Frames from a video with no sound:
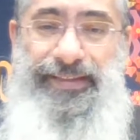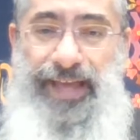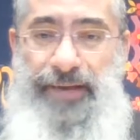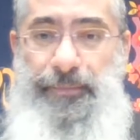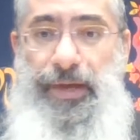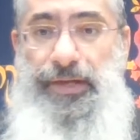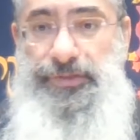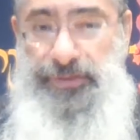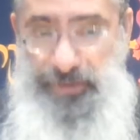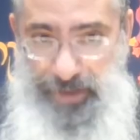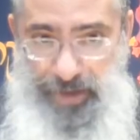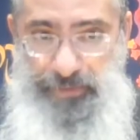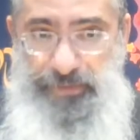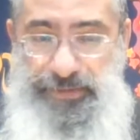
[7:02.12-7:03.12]
that much.
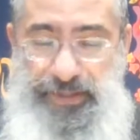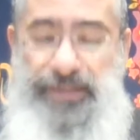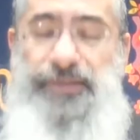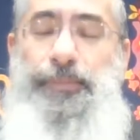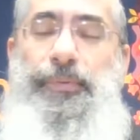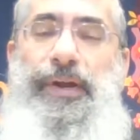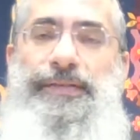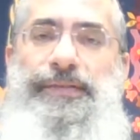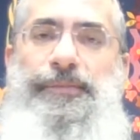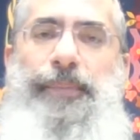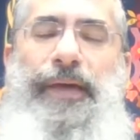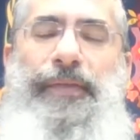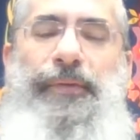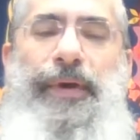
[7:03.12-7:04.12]
Others sing his praises,
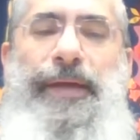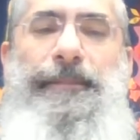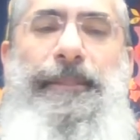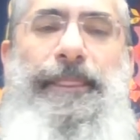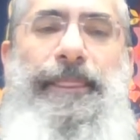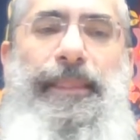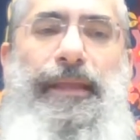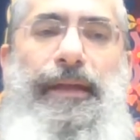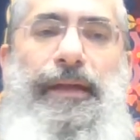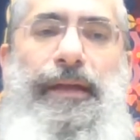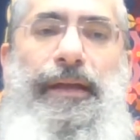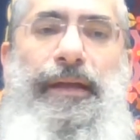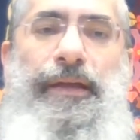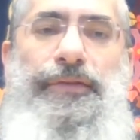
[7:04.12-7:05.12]
by the way.
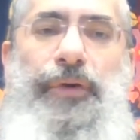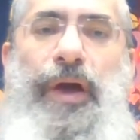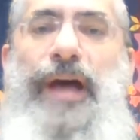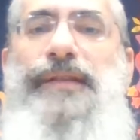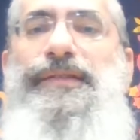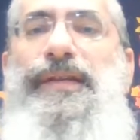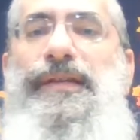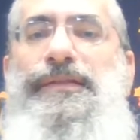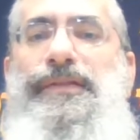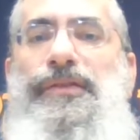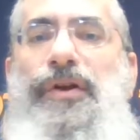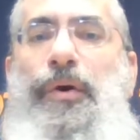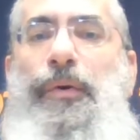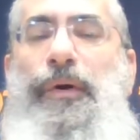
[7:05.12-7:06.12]
So God says
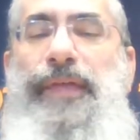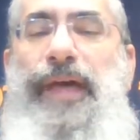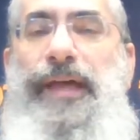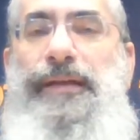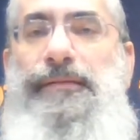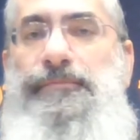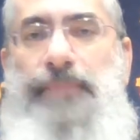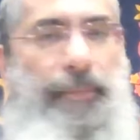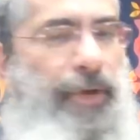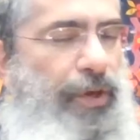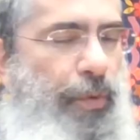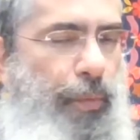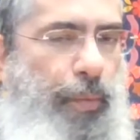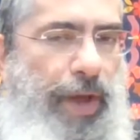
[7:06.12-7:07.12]
to Noah that I'm
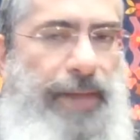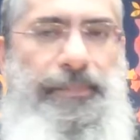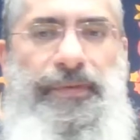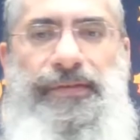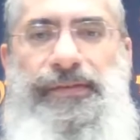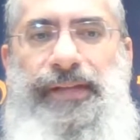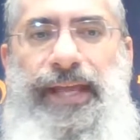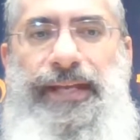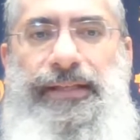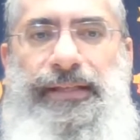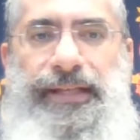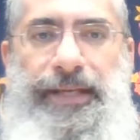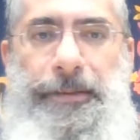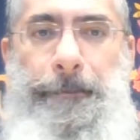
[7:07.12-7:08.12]
going to wipe the slate
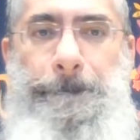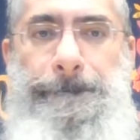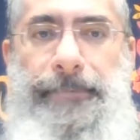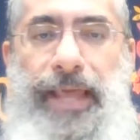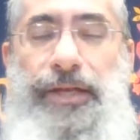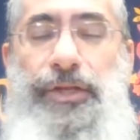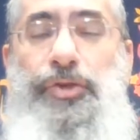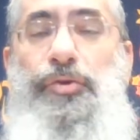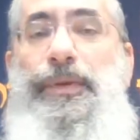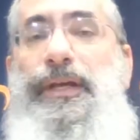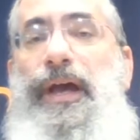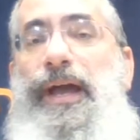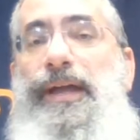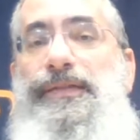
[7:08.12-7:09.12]
clean, and
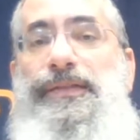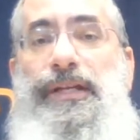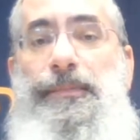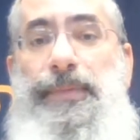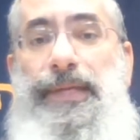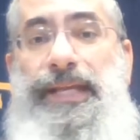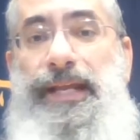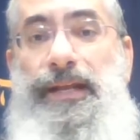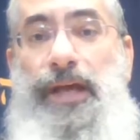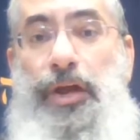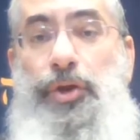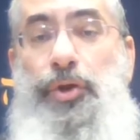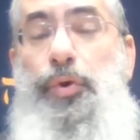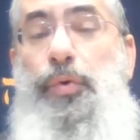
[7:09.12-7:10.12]
humankind's going to begin
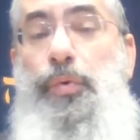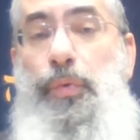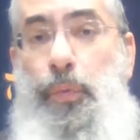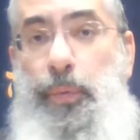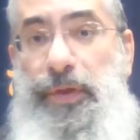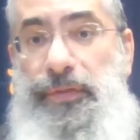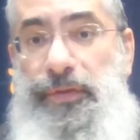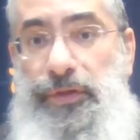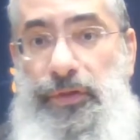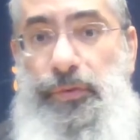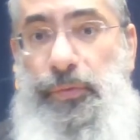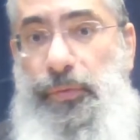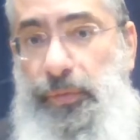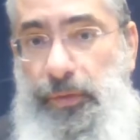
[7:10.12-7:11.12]
anew with
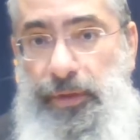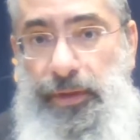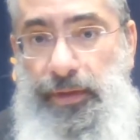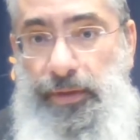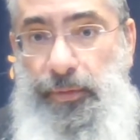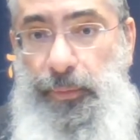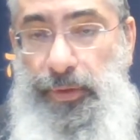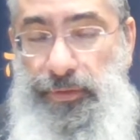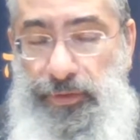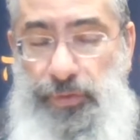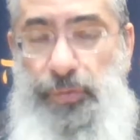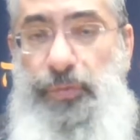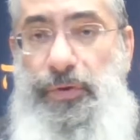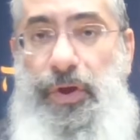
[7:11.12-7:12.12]
you, with
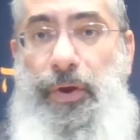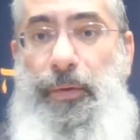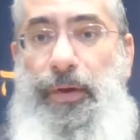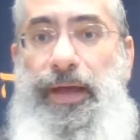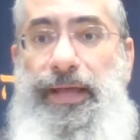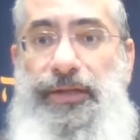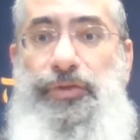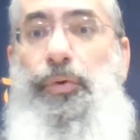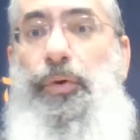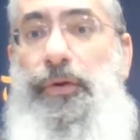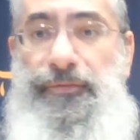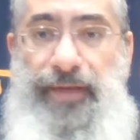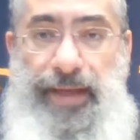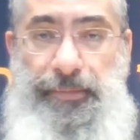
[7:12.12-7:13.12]
you, Noah, and
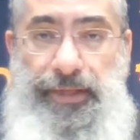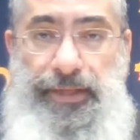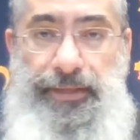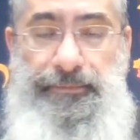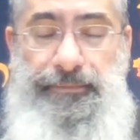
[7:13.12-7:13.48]
your family.